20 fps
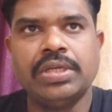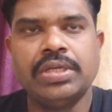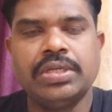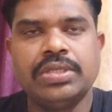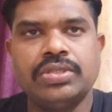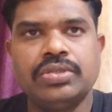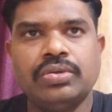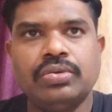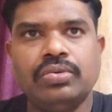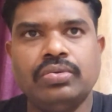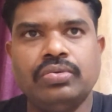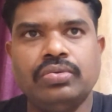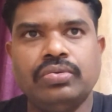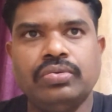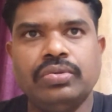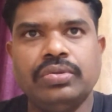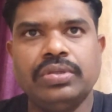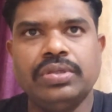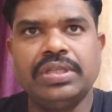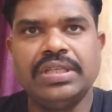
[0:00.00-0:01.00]
So
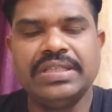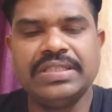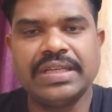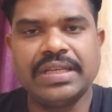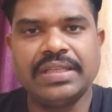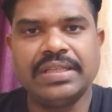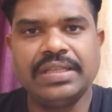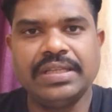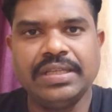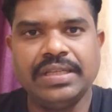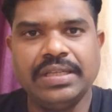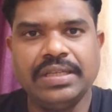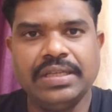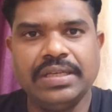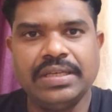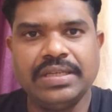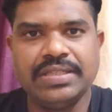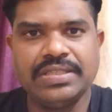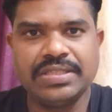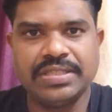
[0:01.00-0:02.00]
these are the
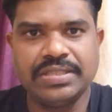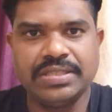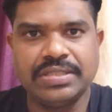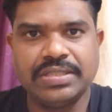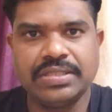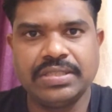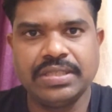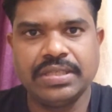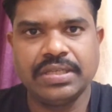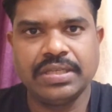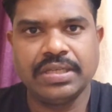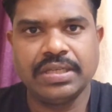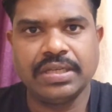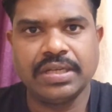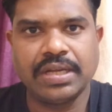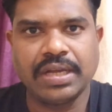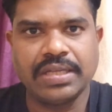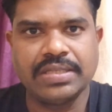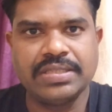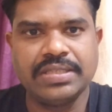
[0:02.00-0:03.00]
reasons
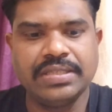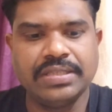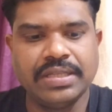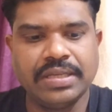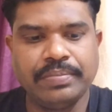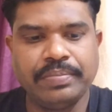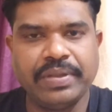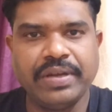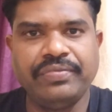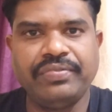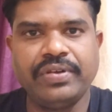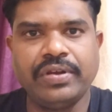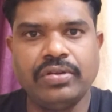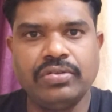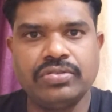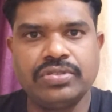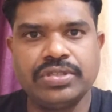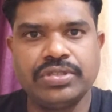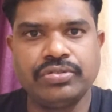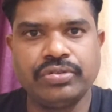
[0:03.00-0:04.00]
causing the peripheral
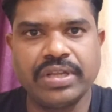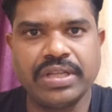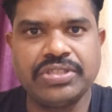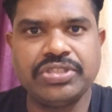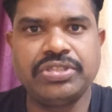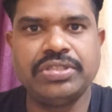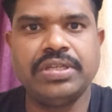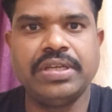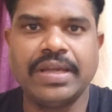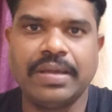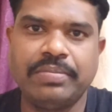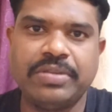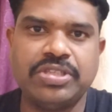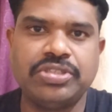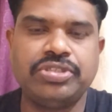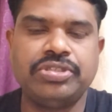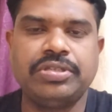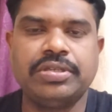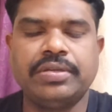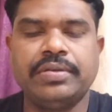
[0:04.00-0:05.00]
nerves to get
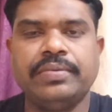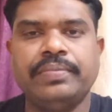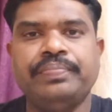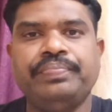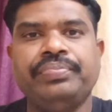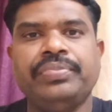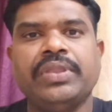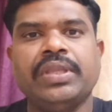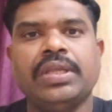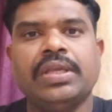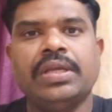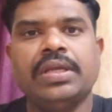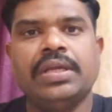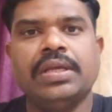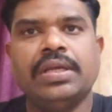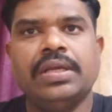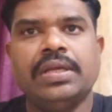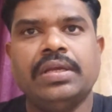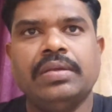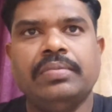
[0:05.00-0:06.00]
damaged.
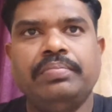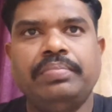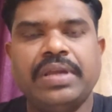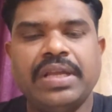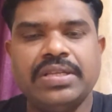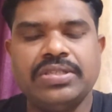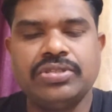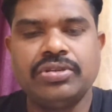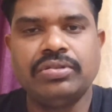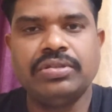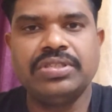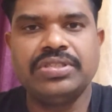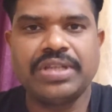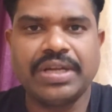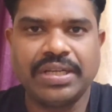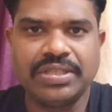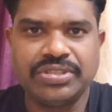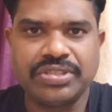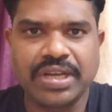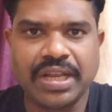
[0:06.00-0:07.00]
Based on the
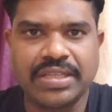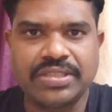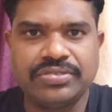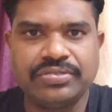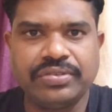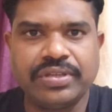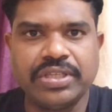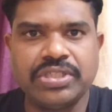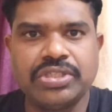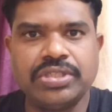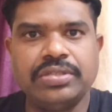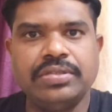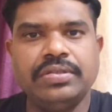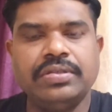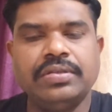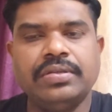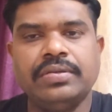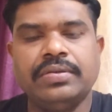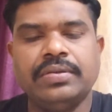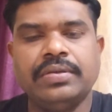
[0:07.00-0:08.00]
Shannon's classification,
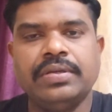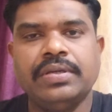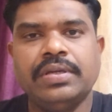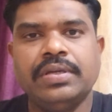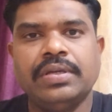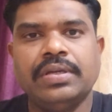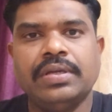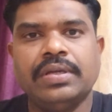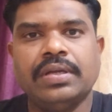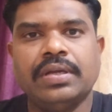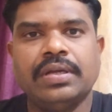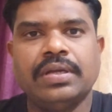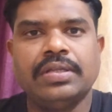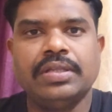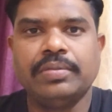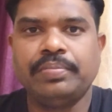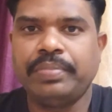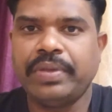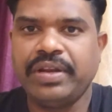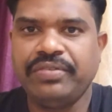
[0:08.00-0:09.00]

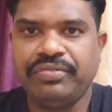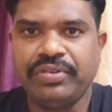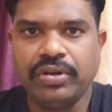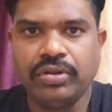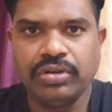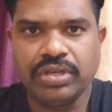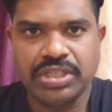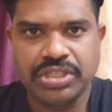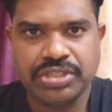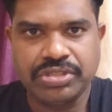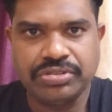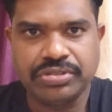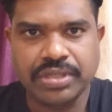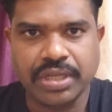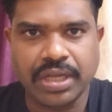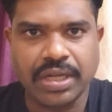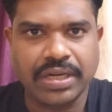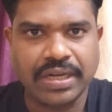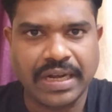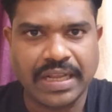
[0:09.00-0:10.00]
the peripheral lesions
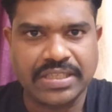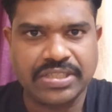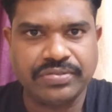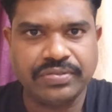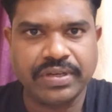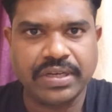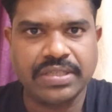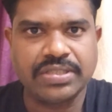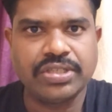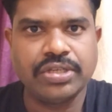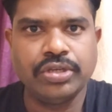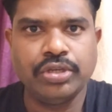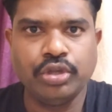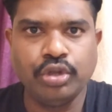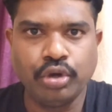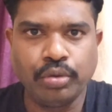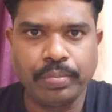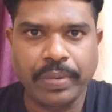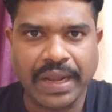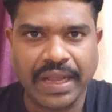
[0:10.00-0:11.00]
are classified as
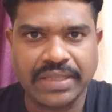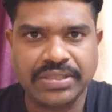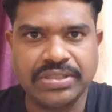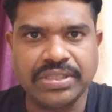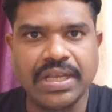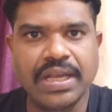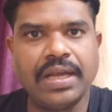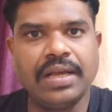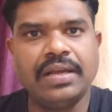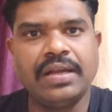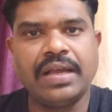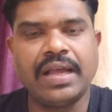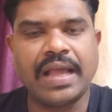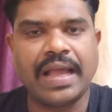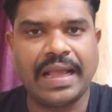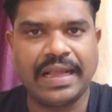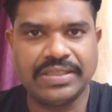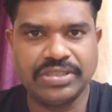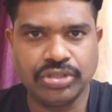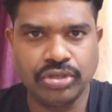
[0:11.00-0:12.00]
neuropraxia,
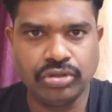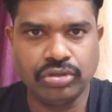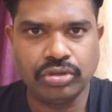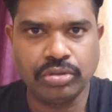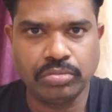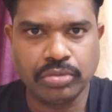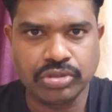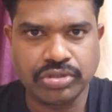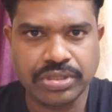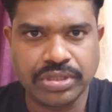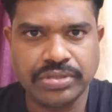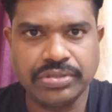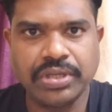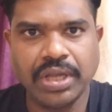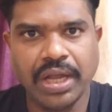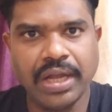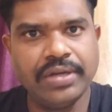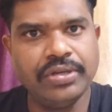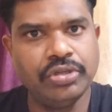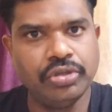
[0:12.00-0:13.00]
axonotmosis,
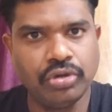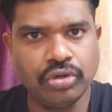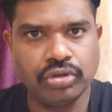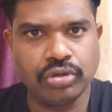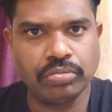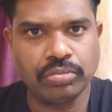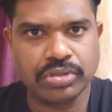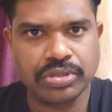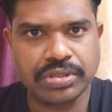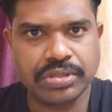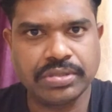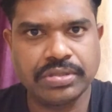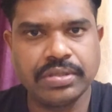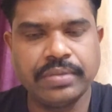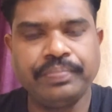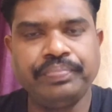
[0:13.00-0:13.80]
and neurotomosis.